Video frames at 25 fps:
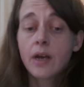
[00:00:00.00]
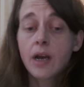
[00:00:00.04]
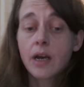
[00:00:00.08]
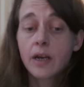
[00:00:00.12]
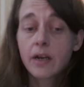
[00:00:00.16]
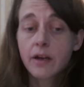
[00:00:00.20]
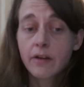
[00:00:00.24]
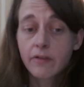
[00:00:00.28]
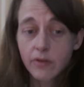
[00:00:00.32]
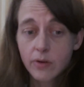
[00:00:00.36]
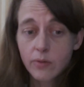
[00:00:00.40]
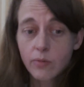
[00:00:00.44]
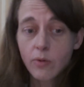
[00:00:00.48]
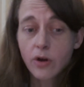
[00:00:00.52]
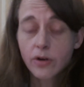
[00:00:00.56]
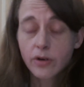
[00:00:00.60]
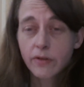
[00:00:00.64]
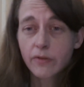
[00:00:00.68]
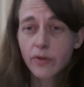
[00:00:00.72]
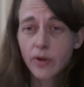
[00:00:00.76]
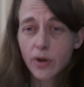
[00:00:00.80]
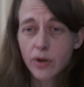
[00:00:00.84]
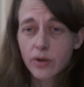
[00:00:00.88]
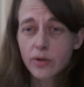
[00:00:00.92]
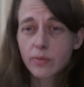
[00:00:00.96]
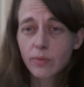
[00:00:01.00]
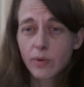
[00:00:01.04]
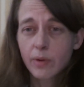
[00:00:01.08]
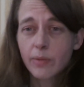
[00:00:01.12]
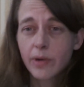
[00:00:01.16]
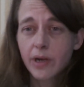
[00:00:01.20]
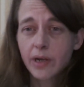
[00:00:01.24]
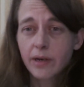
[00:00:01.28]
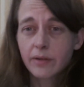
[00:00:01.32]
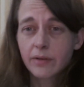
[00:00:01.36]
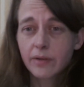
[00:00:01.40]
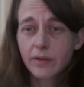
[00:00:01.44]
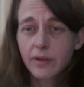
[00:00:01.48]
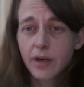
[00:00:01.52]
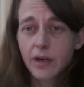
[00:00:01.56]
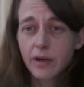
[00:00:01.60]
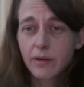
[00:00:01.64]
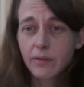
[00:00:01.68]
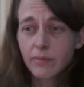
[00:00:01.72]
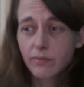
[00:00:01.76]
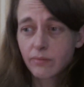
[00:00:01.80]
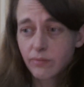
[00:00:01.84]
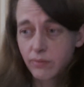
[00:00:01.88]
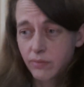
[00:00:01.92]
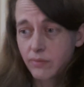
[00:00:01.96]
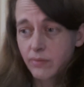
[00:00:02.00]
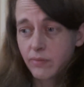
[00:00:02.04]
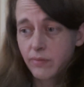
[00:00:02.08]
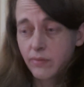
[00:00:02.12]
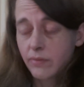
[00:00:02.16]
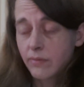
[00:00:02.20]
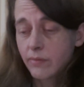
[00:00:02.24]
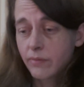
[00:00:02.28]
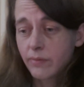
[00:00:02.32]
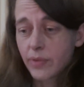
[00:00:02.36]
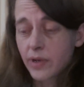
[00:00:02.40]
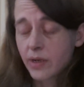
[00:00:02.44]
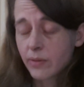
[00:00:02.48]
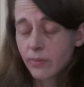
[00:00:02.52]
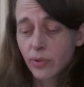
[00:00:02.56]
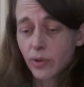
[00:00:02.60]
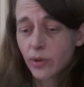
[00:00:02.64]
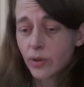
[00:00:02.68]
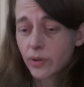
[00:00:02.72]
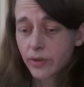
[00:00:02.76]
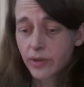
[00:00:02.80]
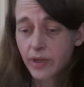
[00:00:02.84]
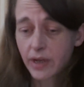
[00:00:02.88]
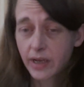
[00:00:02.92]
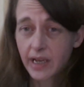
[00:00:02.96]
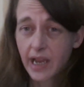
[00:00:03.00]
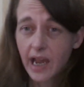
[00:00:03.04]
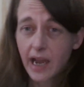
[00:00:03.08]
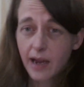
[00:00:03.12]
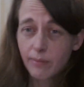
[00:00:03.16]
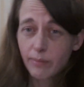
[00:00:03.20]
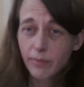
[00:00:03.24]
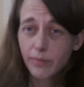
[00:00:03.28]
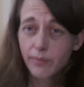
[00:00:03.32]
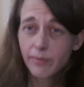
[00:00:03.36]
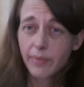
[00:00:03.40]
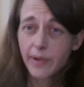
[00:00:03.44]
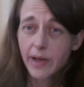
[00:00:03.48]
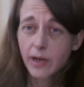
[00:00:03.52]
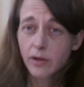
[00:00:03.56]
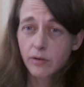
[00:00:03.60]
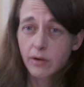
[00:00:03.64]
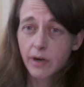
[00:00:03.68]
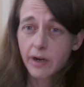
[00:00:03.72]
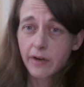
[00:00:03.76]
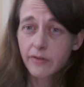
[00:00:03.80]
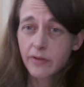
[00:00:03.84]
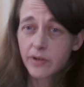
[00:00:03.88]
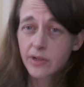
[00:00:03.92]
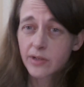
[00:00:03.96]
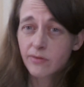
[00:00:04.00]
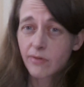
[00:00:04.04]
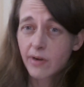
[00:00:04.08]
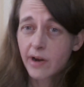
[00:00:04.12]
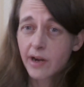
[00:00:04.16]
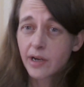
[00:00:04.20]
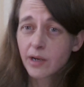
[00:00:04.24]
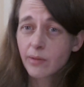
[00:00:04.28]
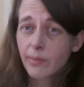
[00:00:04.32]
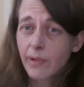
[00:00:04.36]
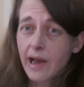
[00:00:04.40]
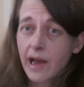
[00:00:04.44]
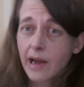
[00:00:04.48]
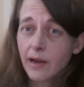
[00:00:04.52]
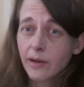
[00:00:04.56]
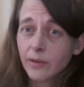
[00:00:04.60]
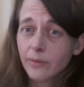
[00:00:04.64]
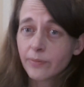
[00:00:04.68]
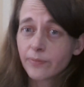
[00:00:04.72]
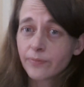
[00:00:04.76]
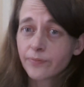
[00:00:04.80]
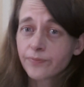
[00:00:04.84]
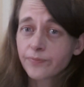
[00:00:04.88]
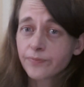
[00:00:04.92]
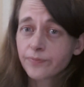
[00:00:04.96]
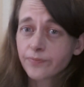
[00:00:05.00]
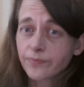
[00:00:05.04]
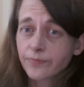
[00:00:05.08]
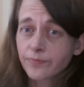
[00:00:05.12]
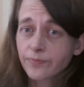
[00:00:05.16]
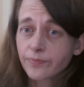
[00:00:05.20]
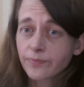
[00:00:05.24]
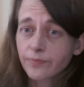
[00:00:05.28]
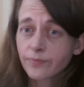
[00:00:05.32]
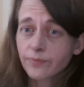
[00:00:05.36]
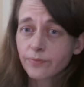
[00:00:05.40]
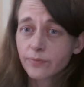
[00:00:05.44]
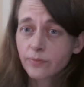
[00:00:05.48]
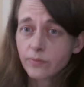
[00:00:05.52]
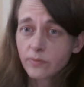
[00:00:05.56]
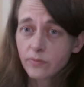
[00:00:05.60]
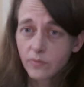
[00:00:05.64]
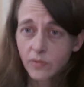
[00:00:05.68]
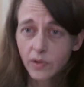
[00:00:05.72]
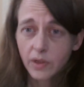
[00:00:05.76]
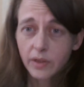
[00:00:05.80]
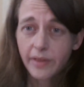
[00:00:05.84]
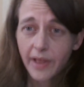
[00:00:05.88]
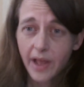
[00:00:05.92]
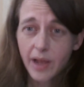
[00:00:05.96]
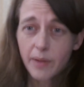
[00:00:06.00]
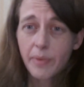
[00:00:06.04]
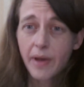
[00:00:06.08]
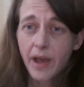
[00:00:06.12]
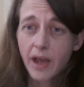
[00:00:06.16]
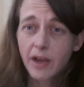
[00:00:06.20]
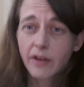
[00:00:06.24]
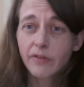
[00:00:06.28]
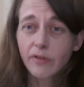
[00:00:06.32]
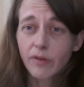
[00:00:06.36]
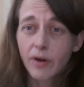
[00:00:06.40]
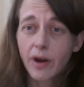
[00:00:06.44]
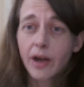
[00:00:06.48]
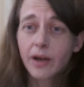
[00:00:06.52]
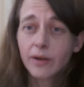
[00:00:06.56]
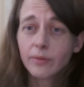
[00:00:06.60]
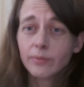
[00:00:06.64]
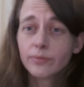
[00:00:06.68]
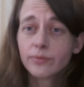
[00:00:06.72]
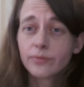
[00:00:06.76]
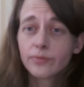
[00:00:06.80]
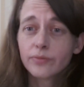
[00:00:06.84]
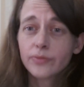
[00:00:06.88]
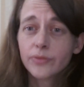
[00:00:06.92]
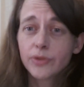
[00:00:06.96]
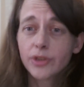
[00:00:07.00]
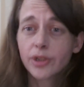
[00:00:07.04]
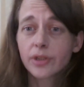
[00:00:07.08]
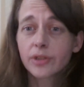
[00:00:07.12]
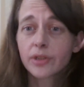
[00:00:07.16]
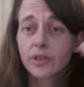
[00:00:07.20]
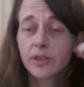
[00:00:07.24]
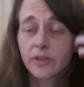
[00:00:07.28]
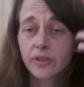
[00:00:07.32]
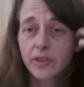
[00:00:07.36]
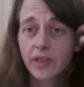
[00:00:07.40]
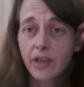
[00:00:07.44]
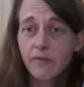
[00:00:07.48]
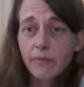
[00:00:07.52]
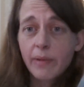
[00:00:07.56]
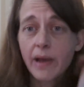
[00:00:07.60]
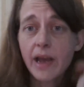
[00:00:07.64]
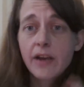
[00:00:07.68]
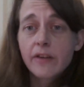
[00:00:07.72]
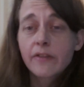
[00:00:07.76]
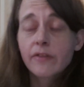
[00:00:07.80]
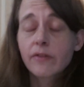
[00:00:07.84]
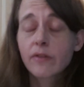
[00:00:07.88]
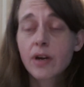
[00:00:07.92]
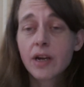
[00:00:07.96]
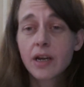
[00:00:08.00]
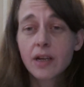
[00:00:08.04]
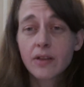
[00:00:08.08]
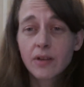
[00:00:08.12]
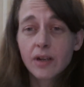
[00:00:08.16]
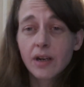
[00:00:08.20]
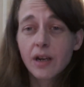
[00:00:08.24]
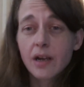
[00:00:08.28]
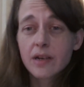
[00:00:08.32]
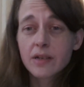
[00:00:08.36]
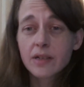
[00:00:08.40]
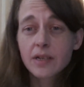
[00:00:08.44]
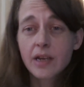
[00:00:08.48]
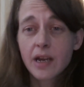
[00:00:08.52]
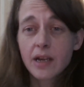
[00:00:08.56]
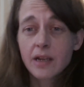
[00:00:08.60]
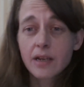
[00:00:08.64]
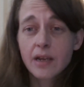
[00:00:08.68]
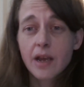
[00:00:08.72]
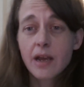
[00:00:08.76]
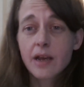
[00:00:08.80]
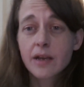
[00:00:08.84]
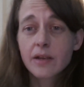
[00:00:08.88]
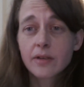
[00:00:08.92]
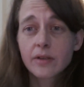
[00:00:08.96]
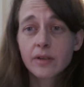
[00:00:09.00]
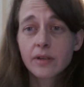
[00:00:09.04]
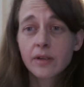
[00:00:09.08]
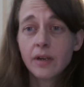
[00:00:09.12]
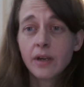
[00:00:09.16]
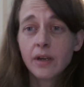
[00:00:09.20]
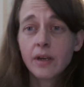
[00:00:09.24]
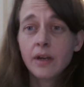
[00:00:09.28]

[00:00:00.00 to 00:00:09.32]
And every one of those women and people that Kate Belgrave has written about, they pay for it, just as they've paid for it in the last 8 years.